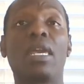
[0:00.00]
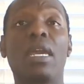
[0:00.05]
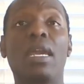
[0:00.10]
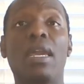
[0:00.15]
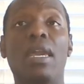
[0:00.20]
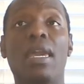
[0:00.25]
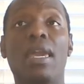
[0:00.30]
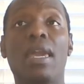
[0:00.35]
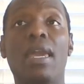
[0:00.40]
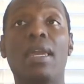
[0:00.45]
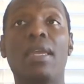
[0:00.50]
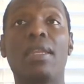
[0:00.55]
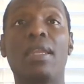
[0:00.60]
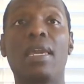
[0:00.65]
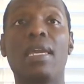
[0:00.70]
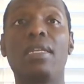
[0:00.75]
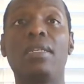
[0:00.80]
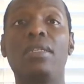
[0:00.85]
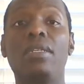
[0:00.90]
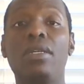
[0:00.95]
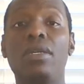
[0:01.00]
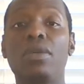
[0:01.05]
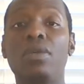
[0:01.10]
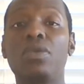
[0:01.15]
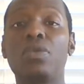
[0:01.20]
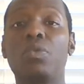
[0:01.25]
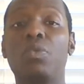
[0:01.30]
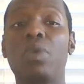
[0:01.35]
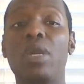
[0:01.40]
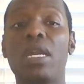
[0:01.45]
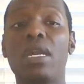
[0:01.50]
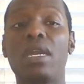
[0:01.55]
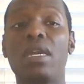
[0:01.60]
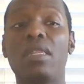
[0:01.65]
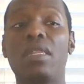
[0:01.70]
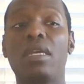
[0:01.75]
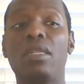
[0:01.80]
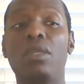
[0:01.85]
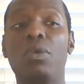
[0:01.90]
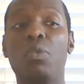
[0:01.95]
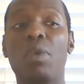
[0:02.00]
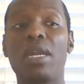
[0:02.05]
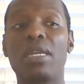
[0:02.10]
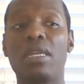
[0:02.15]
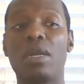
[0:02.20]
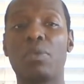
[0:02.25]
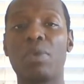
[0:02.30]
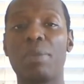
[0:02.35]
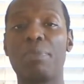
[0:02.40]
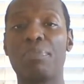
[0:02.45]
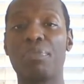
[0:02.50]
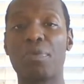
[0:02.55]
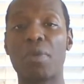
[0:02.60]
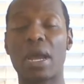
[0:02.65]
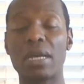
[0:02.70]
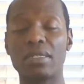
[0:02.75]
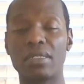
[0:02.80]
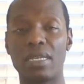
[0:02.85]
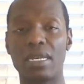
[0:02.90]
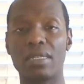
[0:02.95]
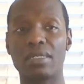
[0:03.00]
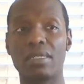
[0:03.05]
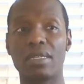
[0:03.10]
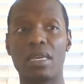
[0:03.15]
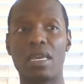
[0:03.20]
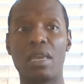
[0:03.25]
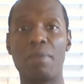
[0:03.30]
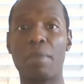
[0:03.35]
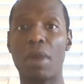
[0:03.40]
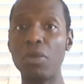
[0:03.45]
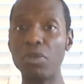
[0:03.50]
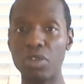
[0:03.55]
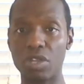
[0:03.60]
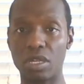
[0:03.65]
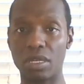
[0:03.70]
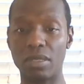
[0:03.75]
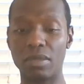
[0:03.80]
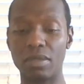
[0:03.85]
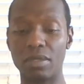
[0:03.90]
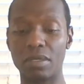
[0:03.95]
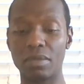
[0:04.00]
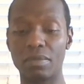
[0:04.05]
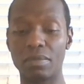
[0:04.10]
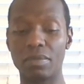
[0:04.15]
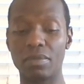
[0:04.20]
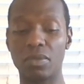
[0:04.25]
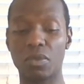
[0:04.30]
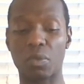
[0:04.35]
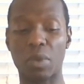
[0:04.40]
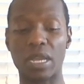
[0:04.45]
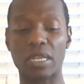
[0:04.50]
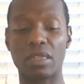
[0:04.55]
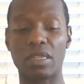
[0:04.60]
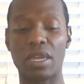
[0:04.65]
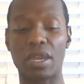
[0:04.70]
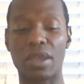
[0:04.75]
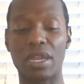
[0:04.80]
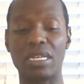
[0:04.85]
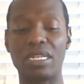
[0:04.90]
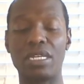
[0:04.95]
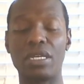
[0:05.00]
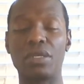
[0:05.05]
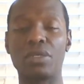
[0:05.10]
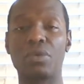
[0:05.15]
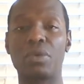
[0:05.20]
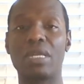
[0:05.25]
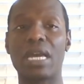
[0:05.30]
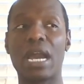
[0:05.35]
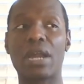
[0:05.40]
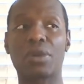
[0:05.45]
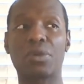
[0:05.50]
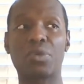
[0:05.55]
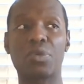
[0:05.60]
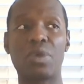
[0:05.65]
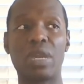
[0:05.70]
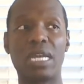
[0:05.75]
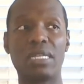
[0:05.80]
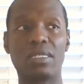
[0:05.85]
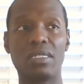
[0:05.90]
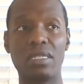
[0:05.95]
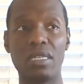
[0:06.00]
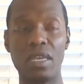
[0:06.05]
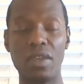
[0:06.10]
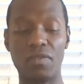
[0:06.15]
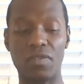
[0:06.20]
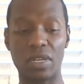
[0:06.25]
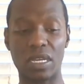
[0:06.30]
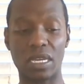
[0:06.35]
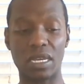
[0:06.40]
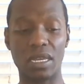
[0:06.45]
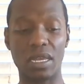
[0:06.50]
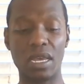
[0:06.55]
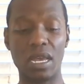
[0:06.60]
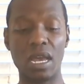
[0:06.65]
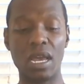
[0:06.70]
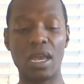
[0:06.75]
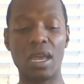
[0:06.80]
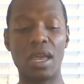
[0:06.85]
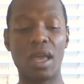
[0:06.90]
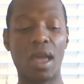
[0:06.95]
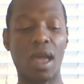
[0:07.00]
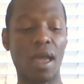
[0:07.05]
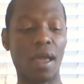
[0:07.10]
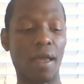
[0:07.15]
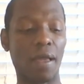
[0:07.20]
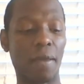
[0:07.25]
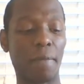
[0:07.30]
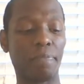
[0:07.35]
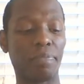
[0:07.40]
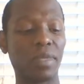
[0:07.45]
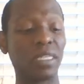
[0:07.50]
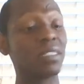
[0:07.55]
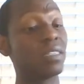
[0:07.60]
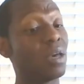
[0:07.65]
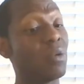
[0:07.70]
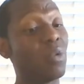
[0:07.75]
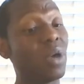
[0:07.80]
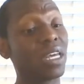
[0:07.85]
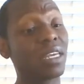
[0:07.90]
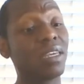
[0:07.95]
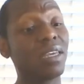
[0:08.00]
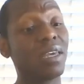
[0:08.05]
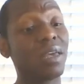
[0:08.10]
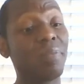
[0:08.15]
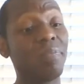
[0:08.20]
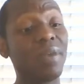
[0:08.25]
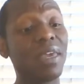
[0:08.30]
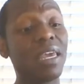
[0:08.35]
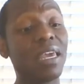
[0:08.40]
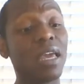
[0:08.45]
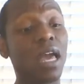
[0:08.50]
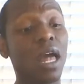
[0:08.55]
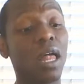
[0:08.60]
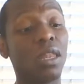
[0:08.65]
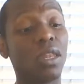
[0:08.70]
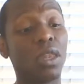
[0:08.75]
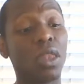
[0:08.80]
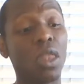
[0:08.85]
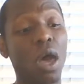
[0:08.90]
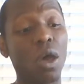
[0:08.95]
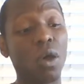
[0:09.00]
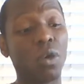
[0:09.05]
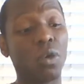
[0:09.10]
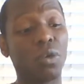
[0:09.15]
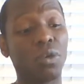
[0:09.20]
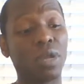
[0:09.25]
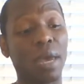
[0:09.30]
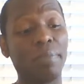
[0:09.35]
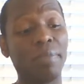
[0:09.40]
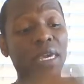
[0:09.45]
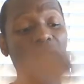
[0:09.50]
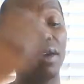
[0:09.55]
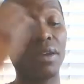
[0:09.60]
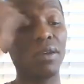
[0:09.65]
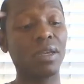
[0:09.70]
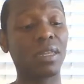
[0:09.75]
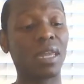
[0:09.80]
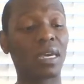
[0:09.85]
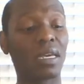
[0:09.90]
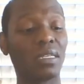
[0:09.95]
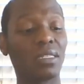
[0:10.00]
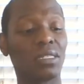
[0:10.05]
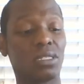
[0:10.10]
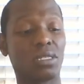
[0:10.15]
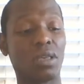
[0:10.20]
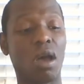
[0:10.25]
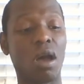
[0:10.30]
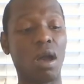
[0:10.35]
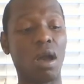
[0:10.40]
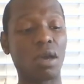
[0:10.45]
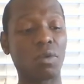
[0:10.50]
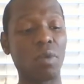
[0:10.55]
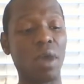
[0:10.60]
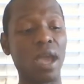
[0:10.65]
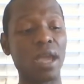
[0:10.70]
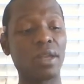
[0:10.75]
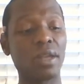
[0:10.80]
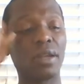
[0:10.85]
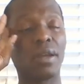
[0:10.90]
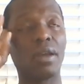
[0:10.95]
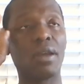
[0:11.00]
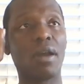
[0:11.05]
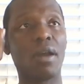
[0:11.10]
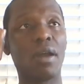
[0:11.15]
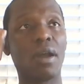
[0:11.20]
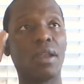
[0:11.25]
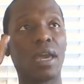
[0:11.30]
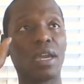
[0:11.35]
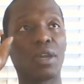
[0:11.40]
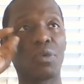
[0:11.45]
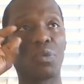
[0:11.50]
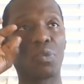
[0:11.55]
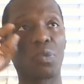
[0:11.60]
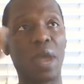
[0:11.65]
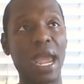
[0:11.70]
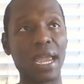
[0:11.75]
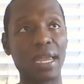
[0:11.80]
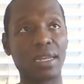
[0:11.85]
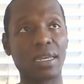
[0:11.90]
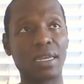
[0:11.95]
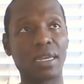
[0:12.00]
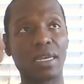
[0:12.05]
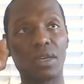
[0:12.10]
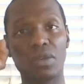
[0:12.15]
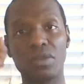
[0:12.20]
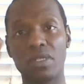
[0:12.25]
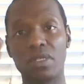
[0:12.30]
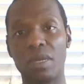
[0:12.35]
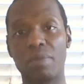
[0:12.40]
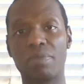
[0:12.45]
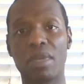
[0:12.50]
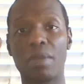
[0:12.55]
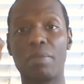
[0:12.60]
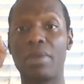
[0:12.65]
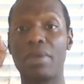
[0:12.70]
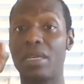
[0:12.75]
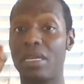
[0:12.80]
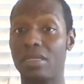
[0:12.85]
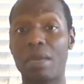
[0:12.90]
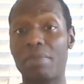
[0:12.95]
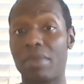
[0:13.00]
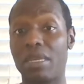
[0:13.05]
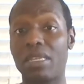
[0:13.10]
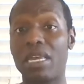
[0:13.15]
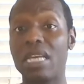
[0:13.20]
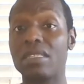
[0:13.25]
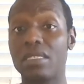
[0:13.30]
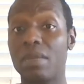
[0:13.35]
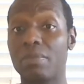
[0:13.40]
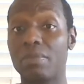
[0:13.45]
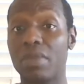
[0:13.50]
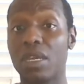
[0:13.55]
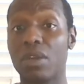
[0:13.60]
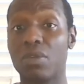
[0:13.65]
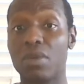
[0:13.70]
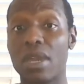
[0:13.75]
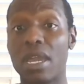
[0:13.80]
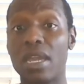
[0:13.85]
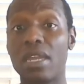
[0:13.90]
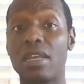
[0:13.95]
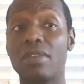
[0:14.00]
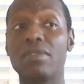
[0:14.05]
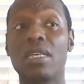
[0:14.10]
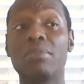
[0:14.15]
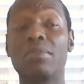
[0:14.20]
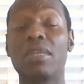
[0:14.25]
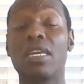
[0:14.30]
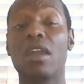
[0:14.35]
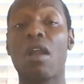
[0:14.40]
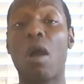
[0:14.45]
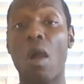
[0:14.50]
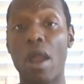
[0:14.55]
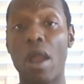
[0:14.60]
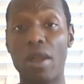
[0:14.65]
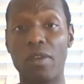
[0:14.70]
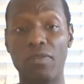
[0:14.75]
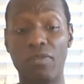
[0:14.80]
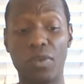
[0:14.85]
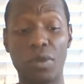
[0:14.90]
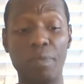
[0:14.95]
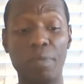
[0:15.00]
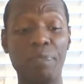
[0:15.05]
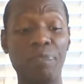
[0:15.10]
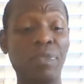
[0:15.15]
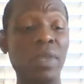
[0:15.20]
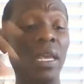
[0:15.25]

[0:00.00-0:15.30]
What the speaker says: And it deals with the way that we process emotions right there. It deals with our creativity. Someone could be alone. I'm hearing like a songwriter or like writing or something, because I mean, that's something creative, something artful.